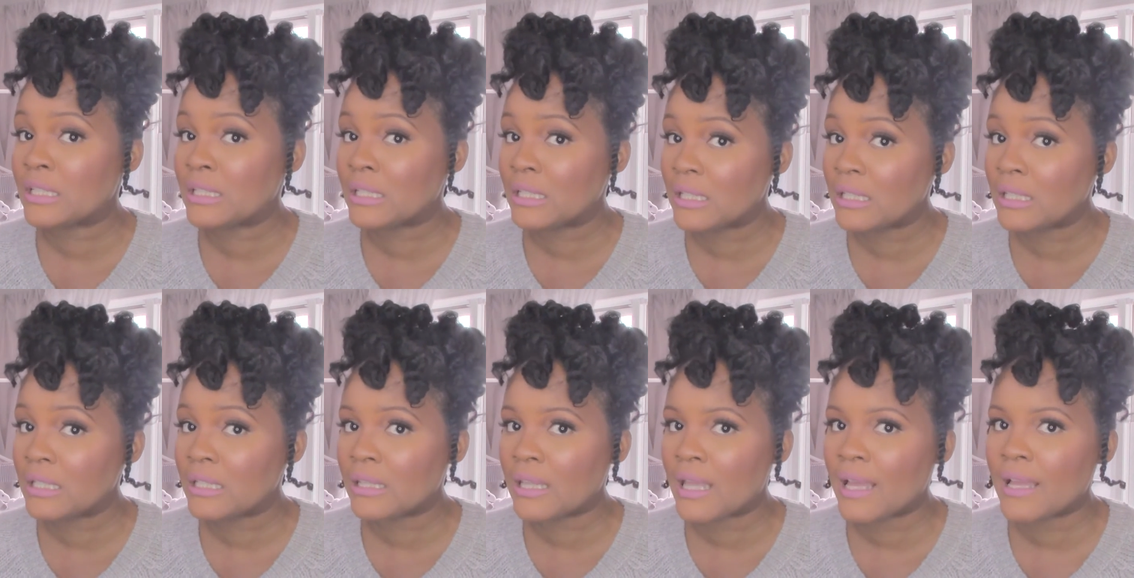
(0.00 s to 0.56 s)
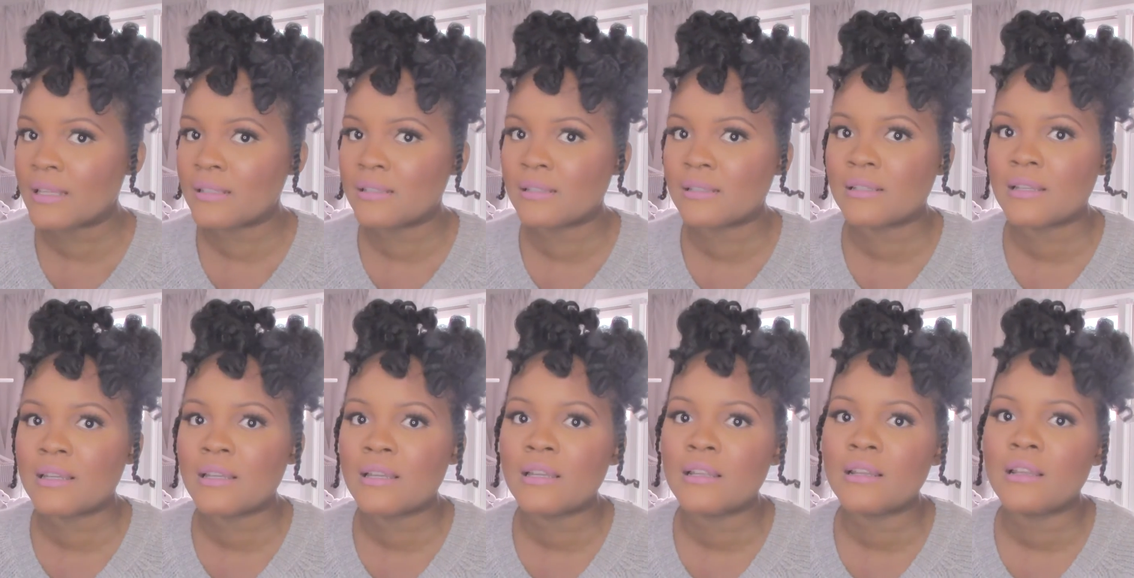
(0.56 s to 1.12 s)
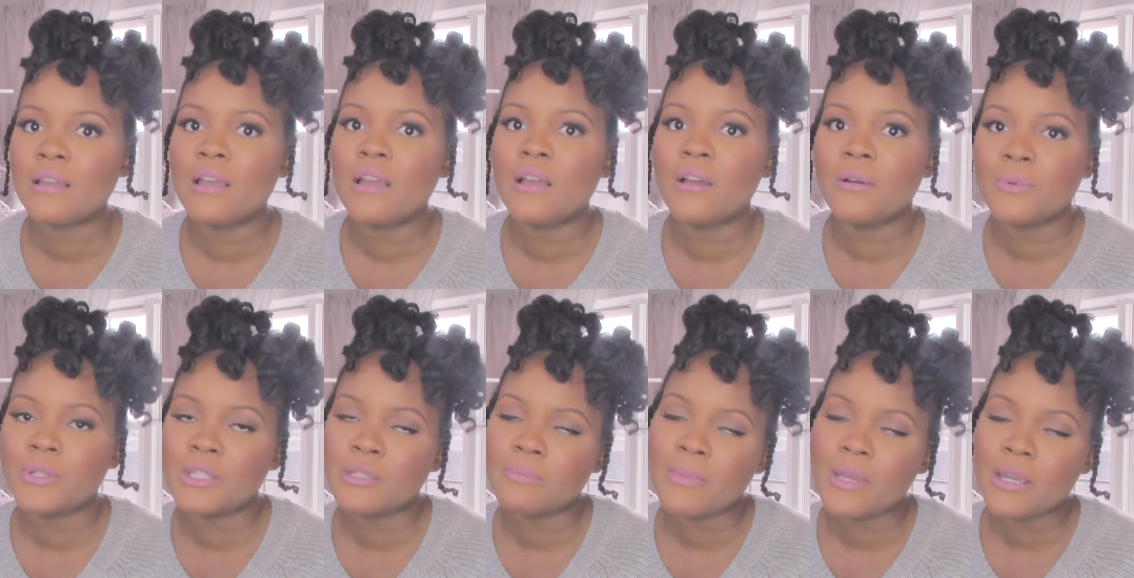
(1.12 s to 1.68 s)
eat last night,
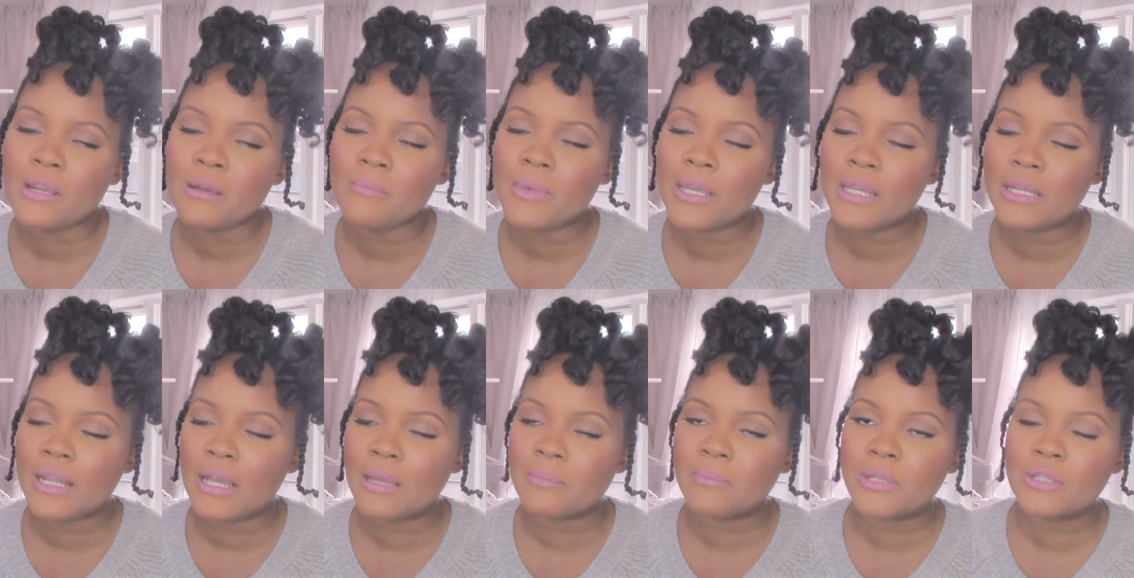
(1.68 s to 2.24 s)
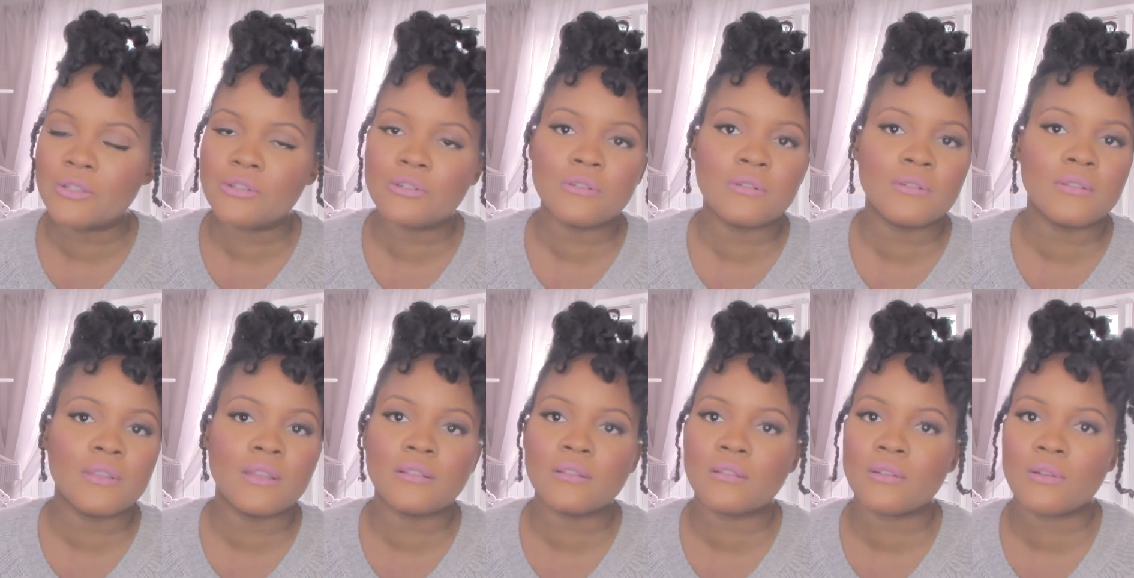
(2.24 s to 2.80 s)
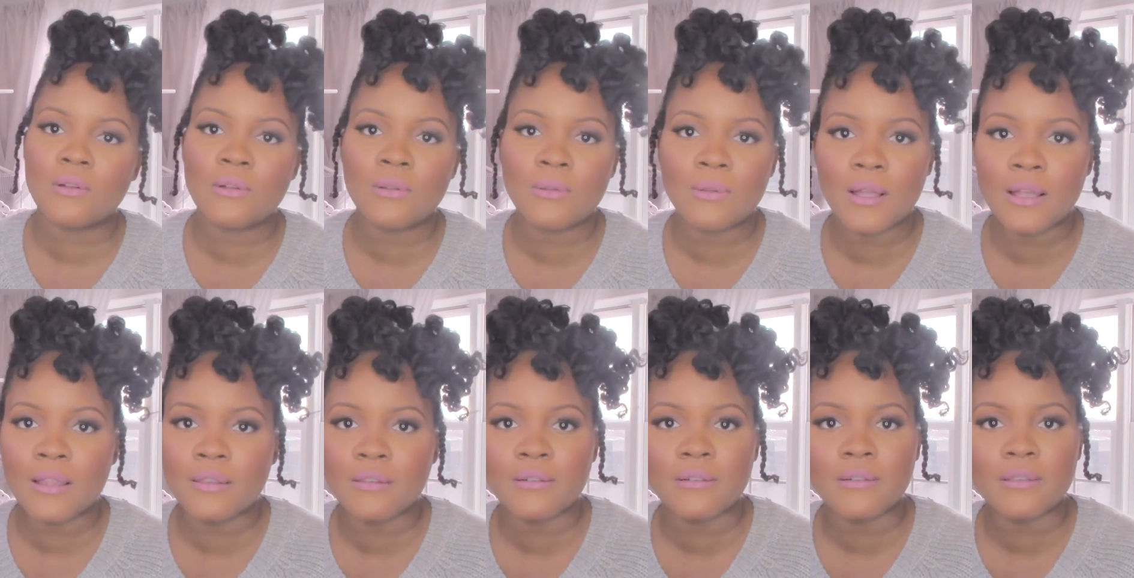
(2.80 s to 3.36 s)
which may or may not be true, that's a whole
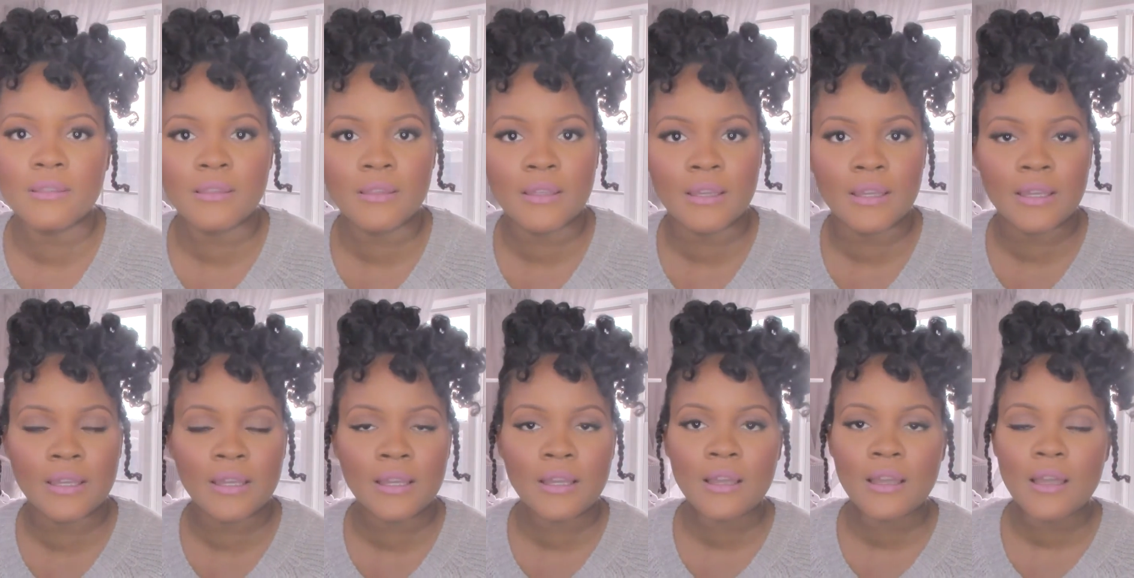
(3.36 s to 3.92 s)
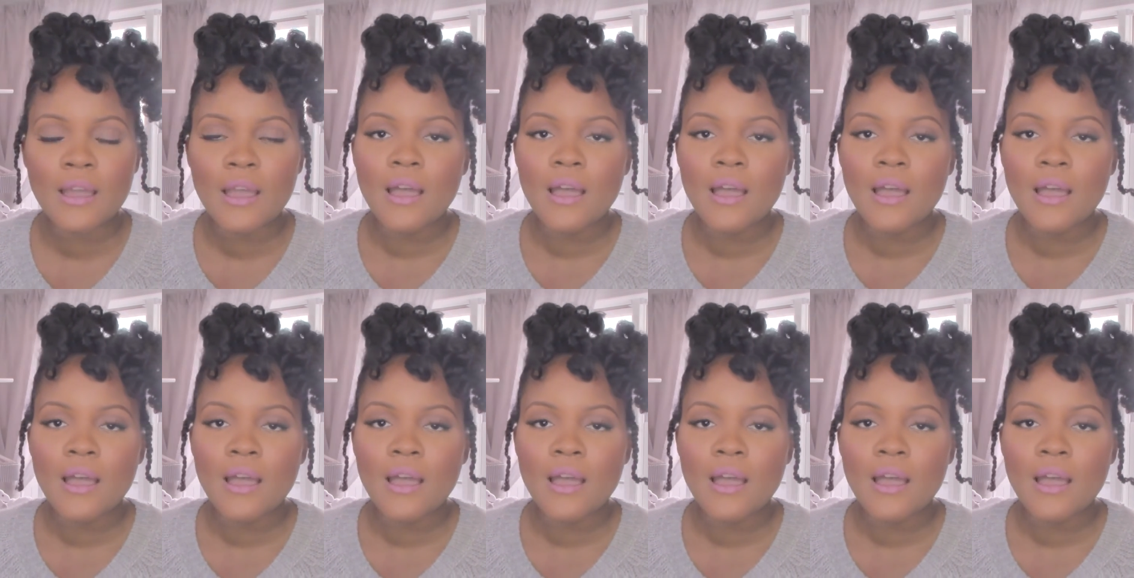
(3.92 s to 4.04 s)
other thing.